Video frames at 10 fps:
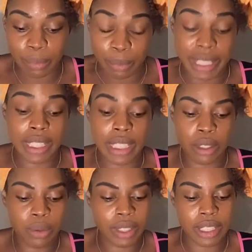with
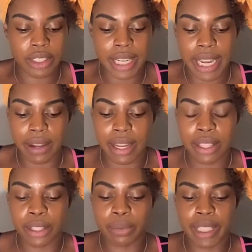you, then check out
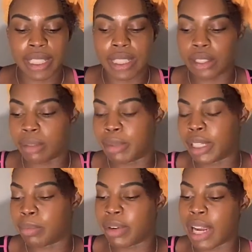other readings or book
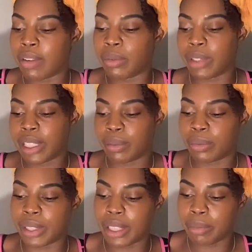a private reading
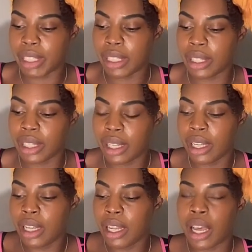with me.
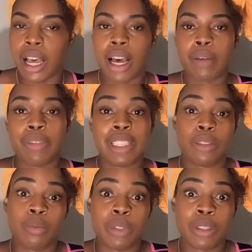This
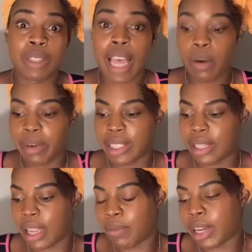will not
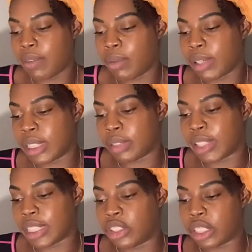resonate for everyone. It's
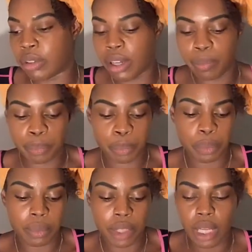very general.
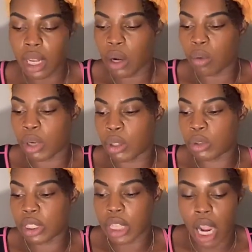
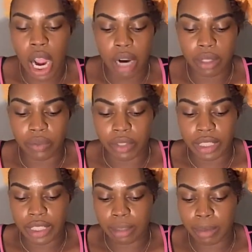Roles are
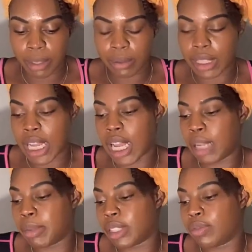reversible.
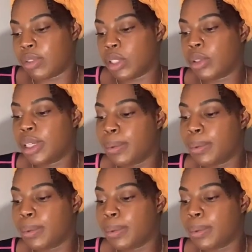Time is fluid.